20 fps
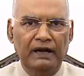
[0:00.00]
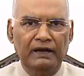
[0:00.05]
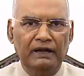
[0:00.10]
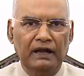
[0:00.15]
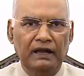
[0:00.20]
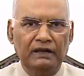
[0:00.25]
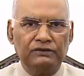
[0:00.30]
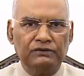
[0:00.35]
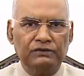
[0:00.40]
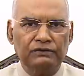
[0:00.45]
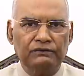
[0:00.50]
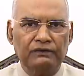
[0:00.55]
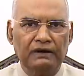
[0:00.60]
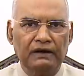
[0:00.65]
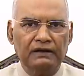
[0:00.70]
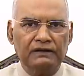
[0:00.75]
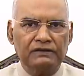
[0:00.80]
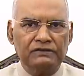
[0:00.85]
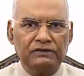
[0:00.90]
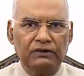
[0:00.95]
and also
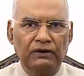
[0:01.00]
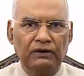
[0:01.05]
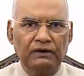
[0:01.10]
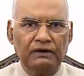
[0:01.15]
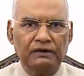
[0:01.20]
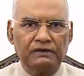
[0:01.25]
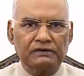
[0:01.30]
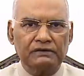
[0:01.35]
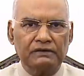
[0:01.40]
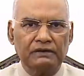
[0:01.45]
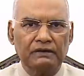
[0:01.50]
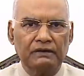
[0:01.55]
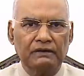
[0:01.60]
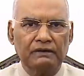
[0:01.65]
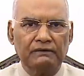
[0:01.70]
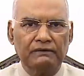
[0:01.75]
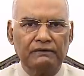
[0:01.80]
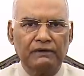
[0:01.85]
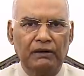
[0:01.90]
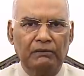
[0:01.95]
for scholars
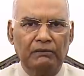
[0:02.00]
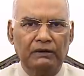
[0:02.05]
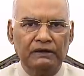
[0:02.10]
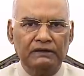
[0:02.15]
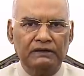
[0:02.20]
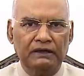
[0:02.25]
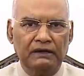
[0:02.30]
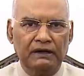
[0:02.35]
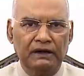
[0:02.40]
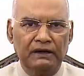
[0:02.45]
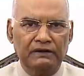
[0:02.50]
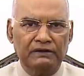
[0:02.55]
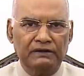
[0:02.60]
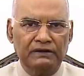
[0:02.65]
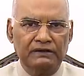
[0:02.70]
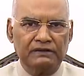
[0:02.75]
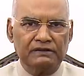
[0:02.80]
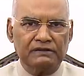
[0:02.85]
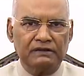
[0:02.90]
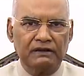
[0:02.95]
from other
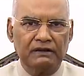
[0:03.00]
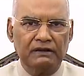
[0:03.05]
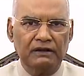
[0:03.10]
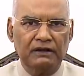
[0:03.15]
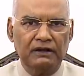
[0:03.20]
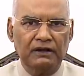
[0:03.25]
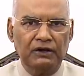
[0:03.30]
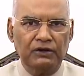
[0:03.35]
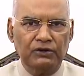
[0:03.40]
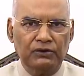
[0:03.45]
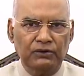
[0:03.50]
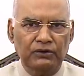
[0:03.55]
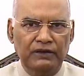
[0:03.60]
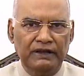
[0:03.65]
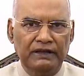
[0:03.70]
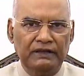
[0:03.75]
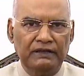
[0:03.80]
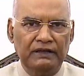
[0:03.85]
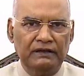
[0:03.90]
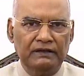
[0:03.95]
countries to
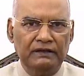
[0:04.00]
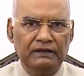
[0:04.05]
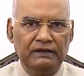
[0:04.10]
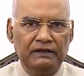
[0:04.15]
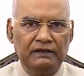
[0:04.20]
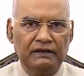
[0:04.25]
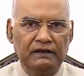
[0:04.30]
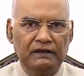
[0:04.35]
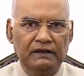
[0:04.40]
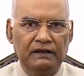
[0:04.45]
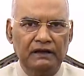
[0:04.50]
gather here